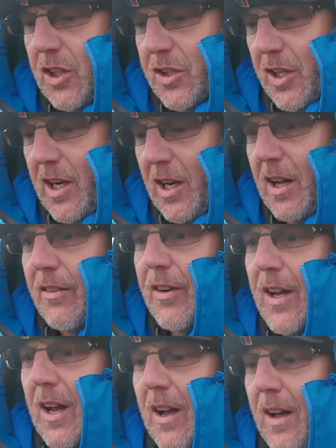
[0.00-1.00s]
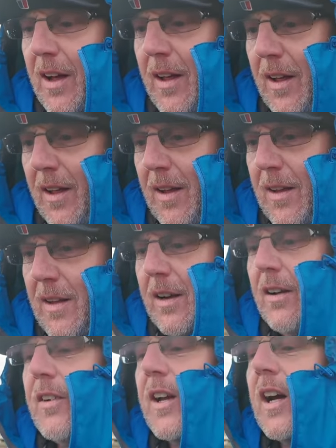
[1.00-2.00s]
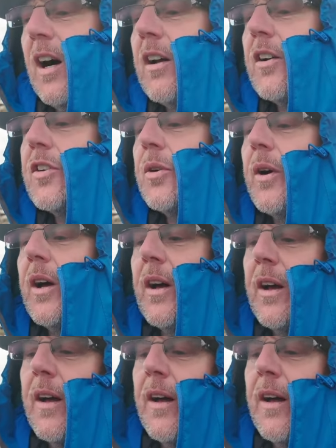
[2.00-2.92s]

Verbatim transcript: such a lovely, lovely colour to it.